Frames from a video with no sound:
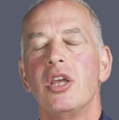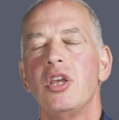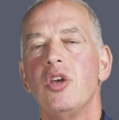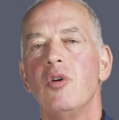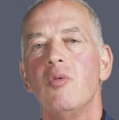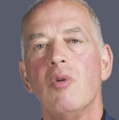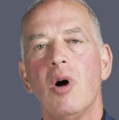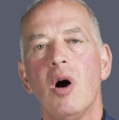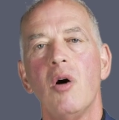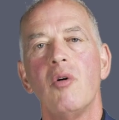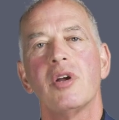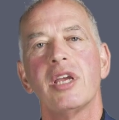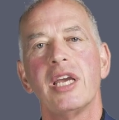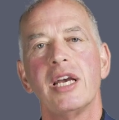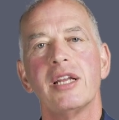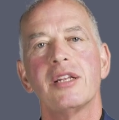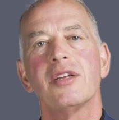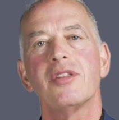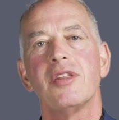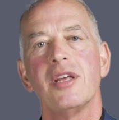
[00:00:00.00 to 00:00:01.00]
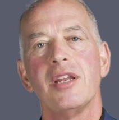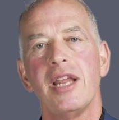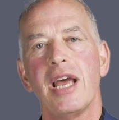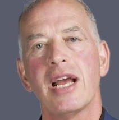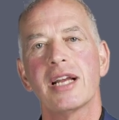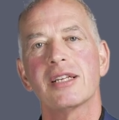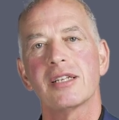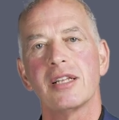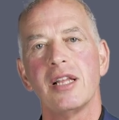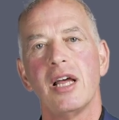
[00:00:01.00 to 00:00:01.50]
You won't get to the
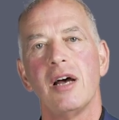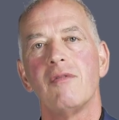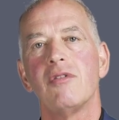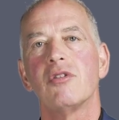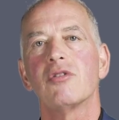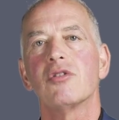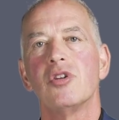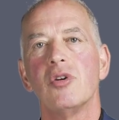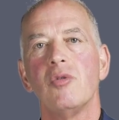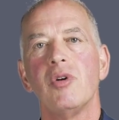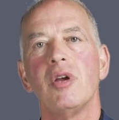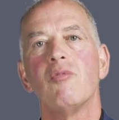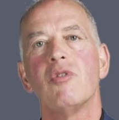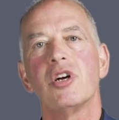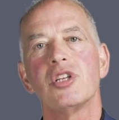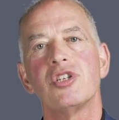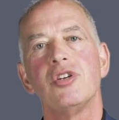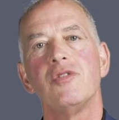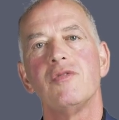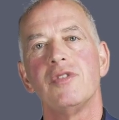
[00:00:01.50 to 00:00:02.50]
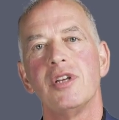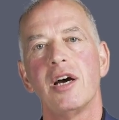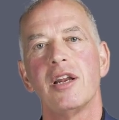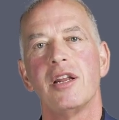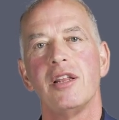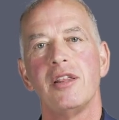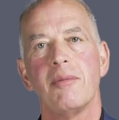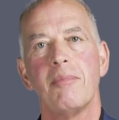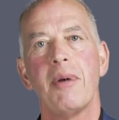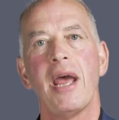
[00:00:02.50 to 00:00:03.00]
next level doing what you've done
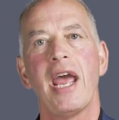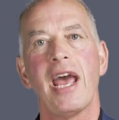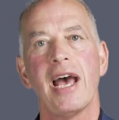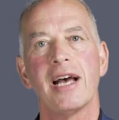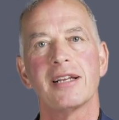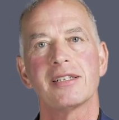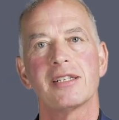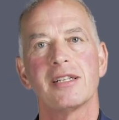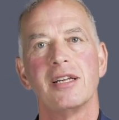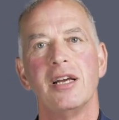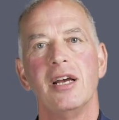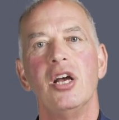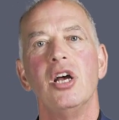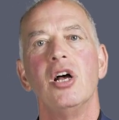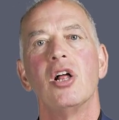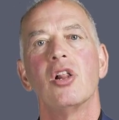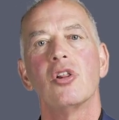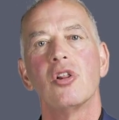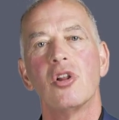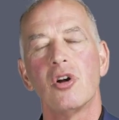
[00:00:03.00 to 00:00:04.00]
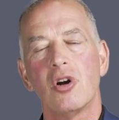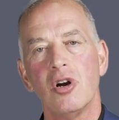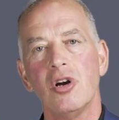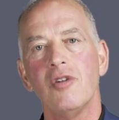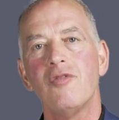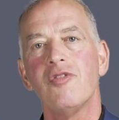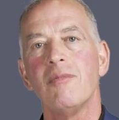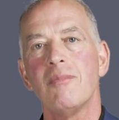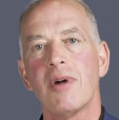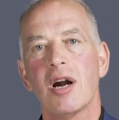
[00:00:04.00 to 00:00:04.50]
in the past. Learn
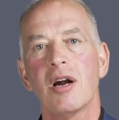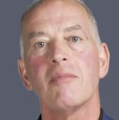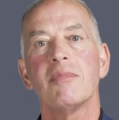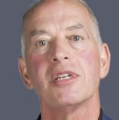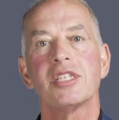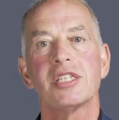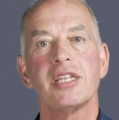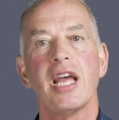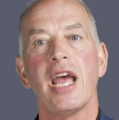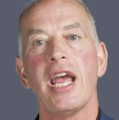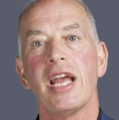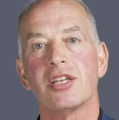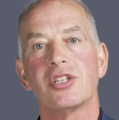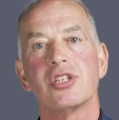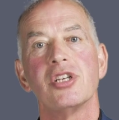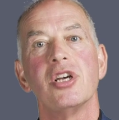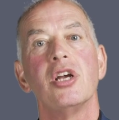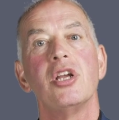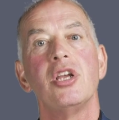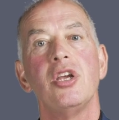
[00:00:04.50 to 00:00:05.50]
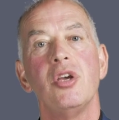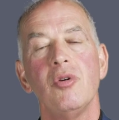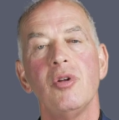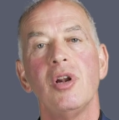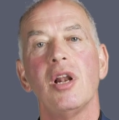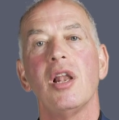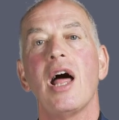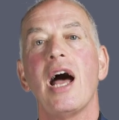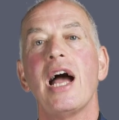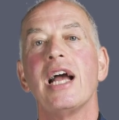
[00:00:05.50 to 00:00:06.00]
from our mistakes.
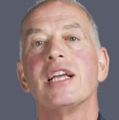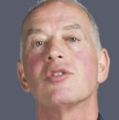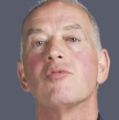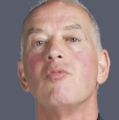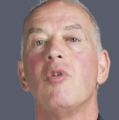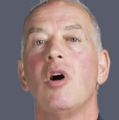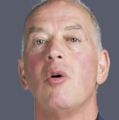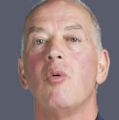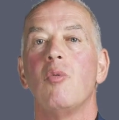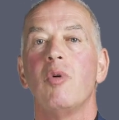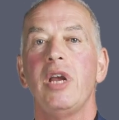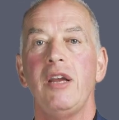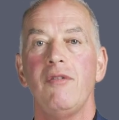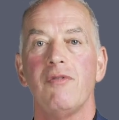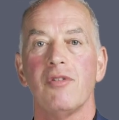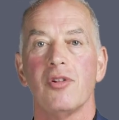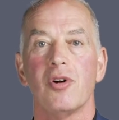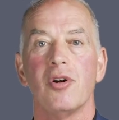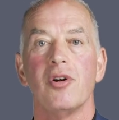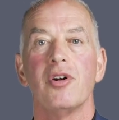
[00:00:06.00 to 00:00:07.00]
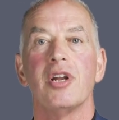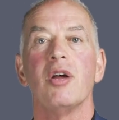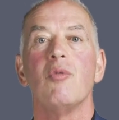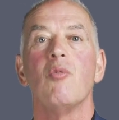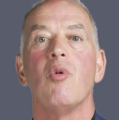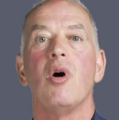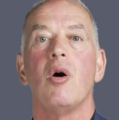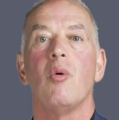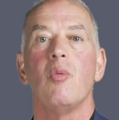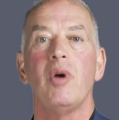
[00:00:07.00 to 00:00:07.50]
Utilize what we've learned and
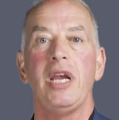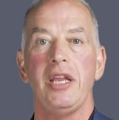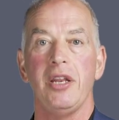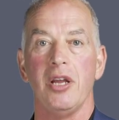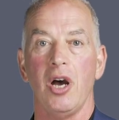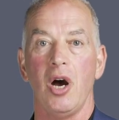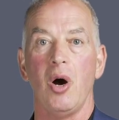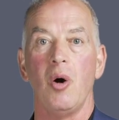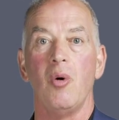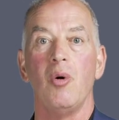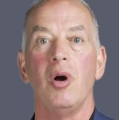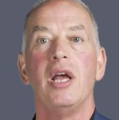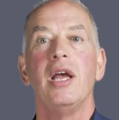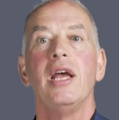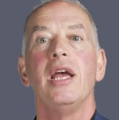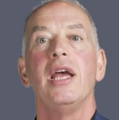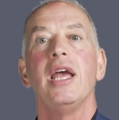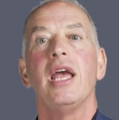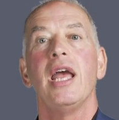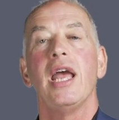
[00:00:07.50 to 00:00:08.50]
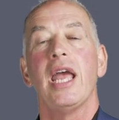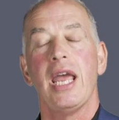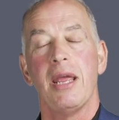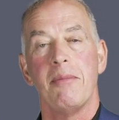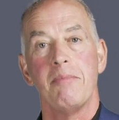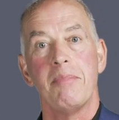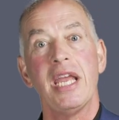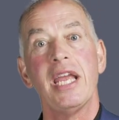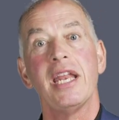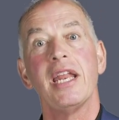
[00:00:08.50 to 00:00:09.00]
what we know
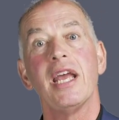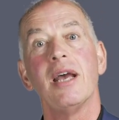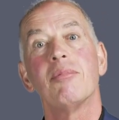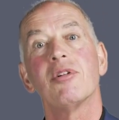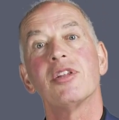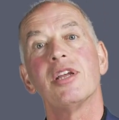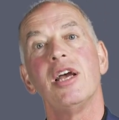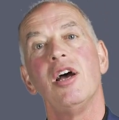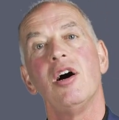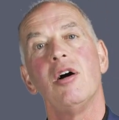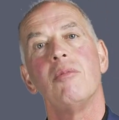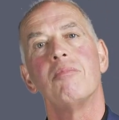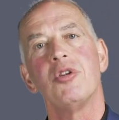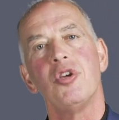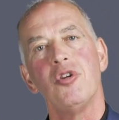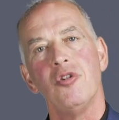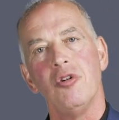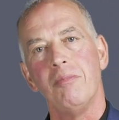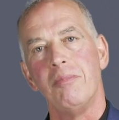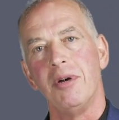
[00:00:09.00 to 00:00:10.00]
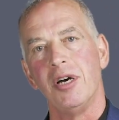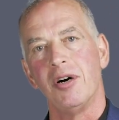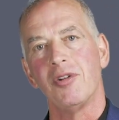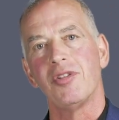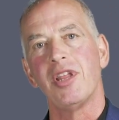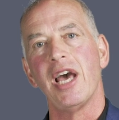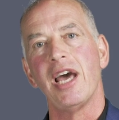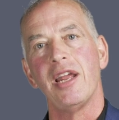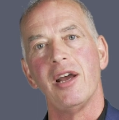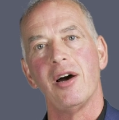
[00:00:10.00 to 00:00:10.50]
in being able to help you build
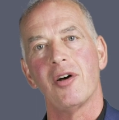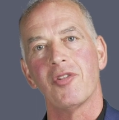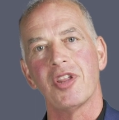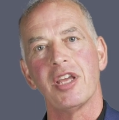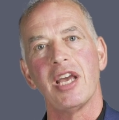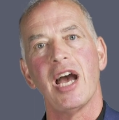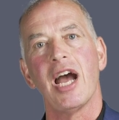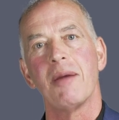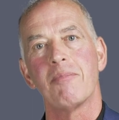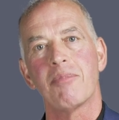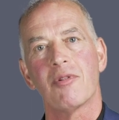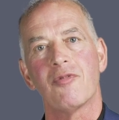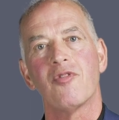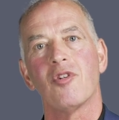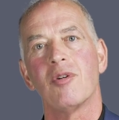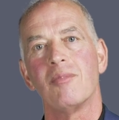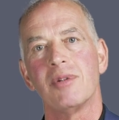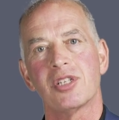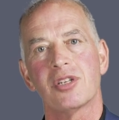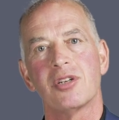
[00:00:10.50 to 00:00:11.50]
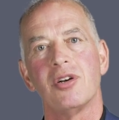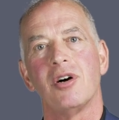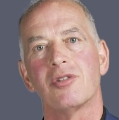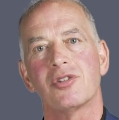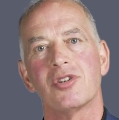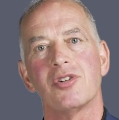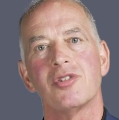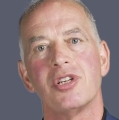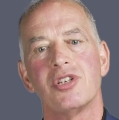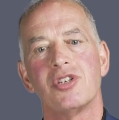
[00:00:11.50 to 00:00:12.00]
that healthy high-performance
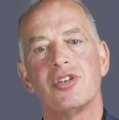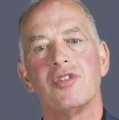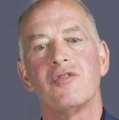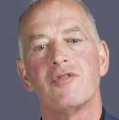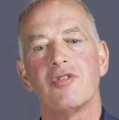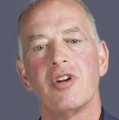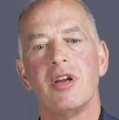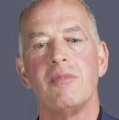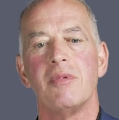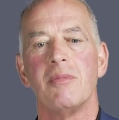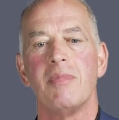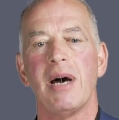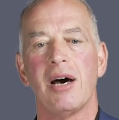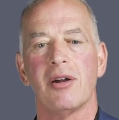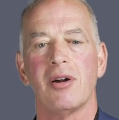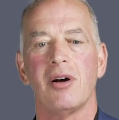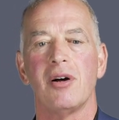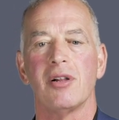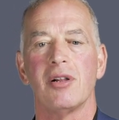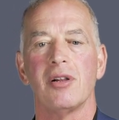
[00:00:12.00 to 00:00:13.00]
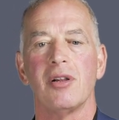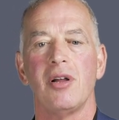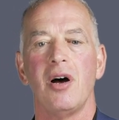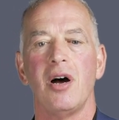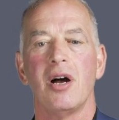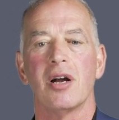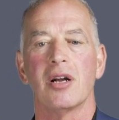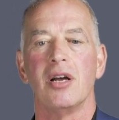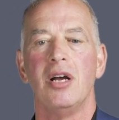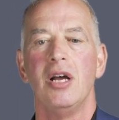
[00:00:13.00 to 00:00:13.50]
culture that you've dreamed about all
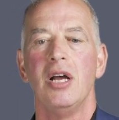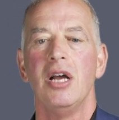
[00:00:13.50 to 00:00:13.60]
along.